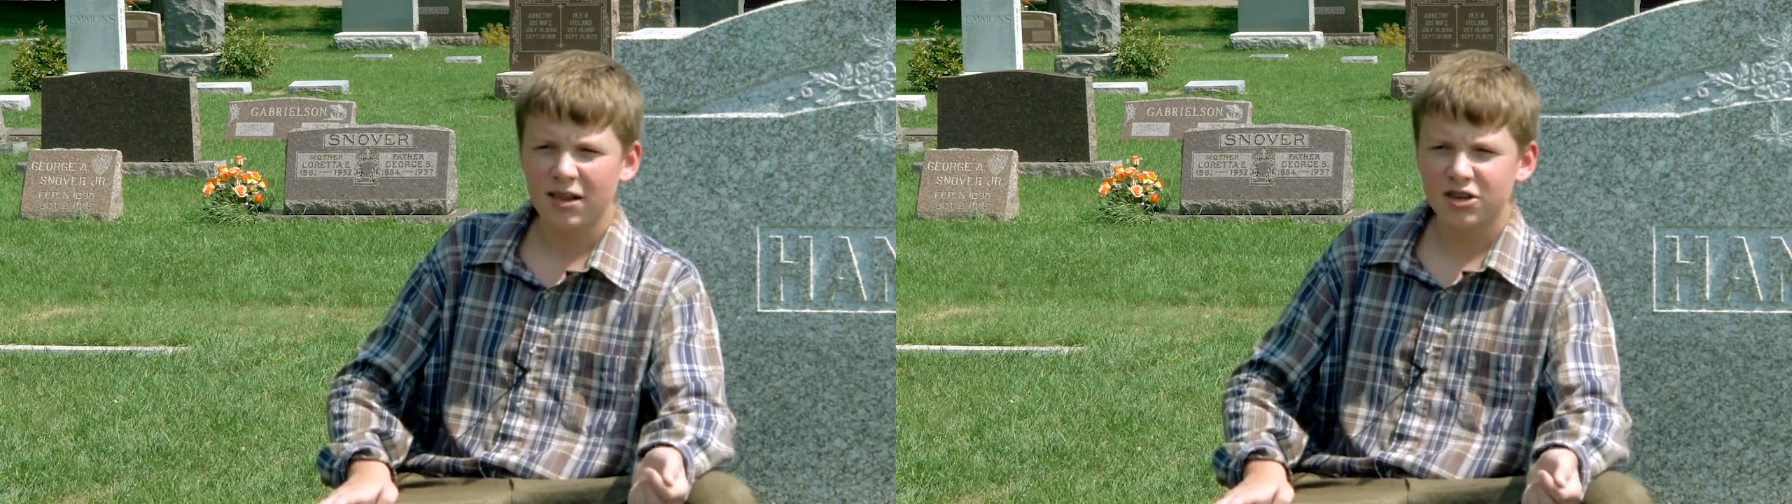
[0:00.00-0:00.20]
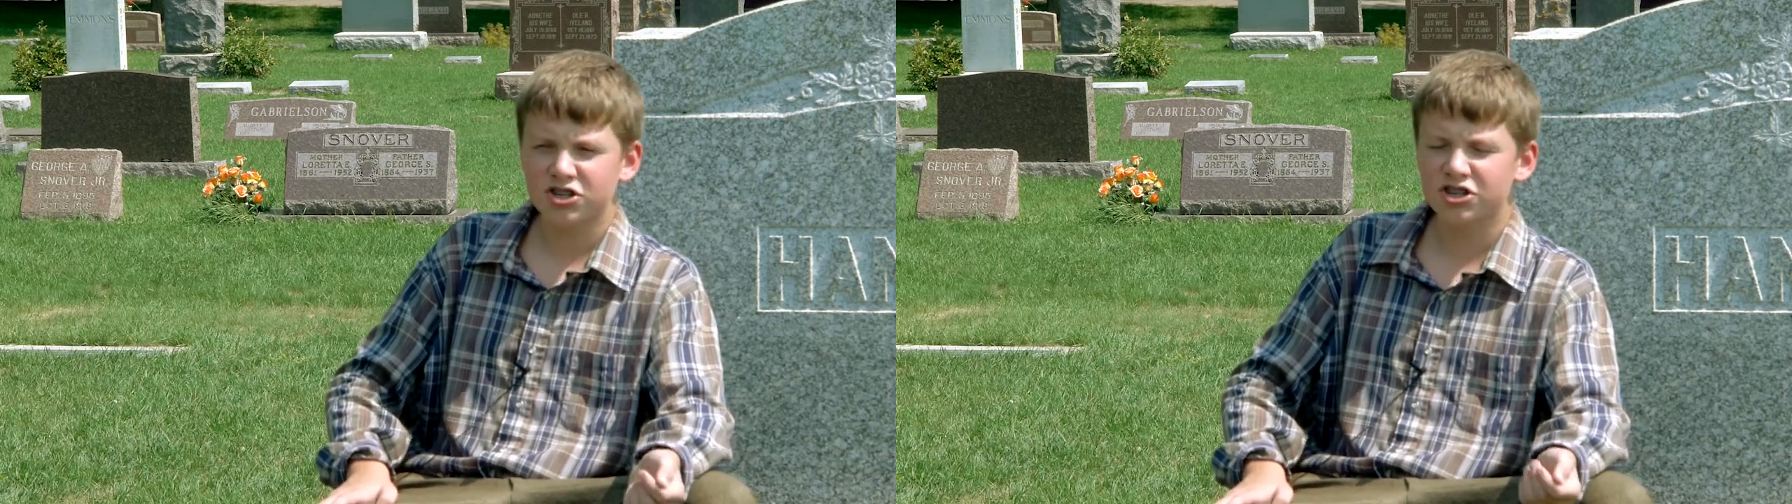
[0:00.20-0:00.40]

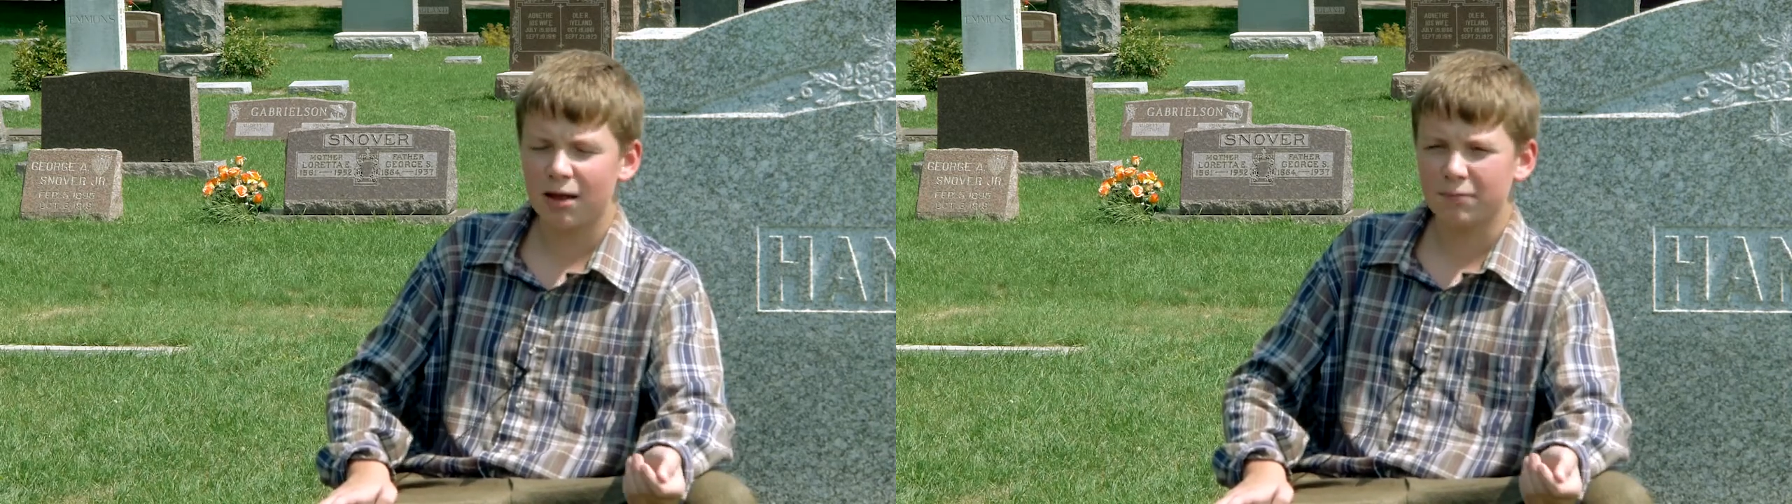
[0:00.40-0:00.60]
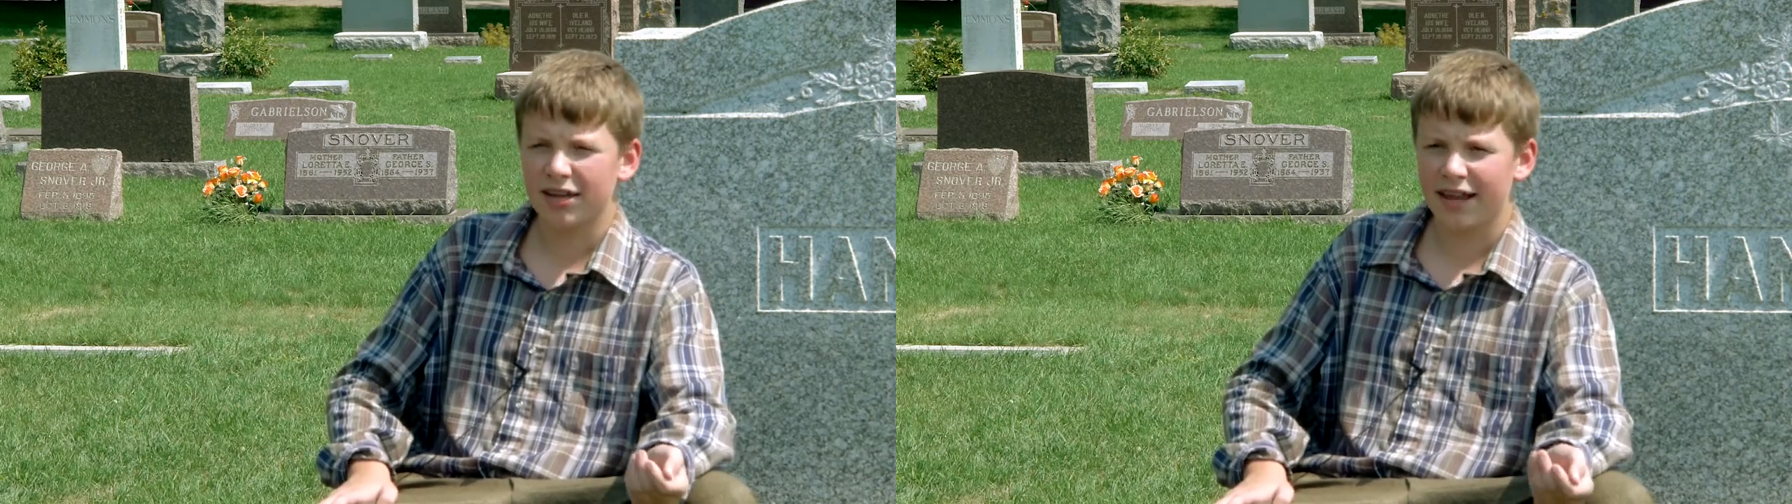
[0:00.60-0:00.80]
she
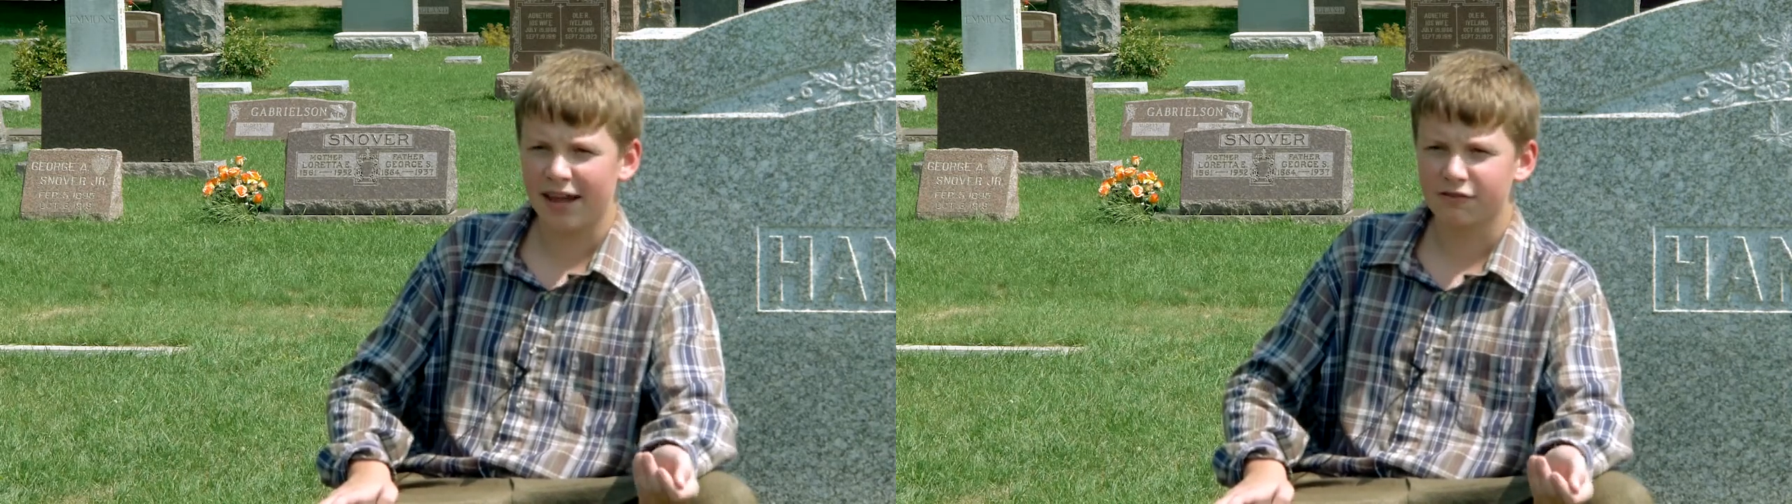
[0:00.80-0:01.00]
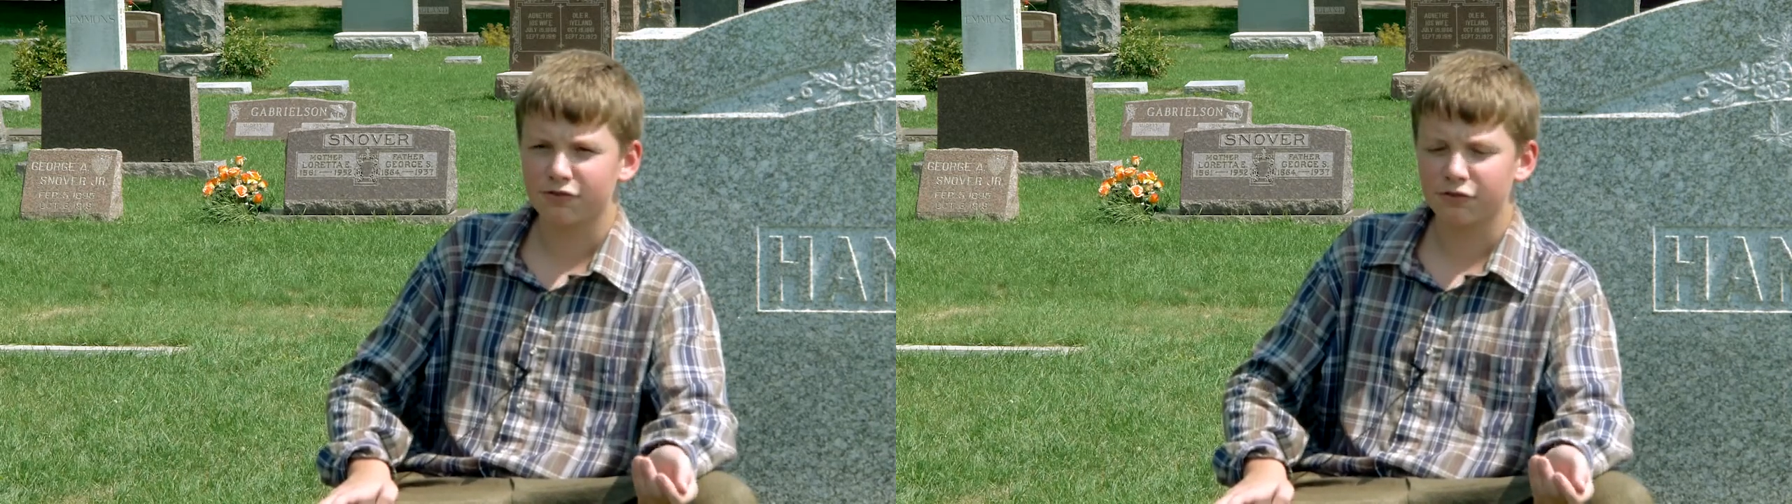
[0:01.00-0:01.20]
shot me
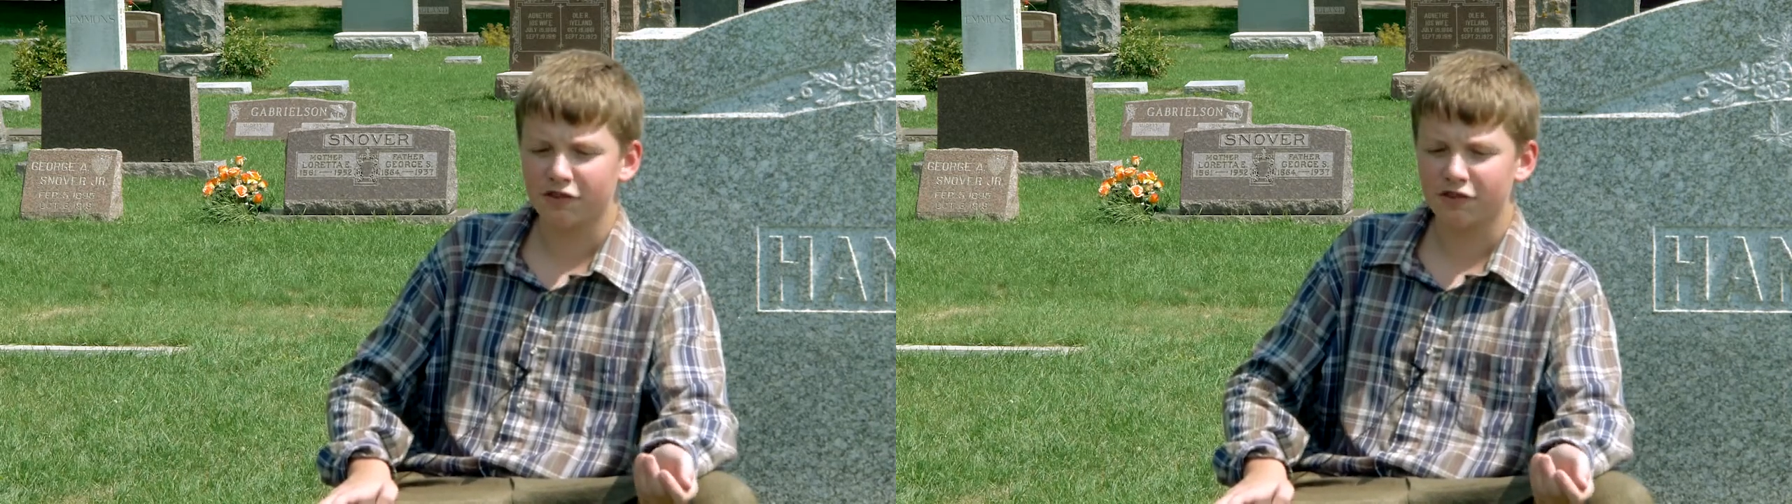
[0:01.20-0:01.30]
again through the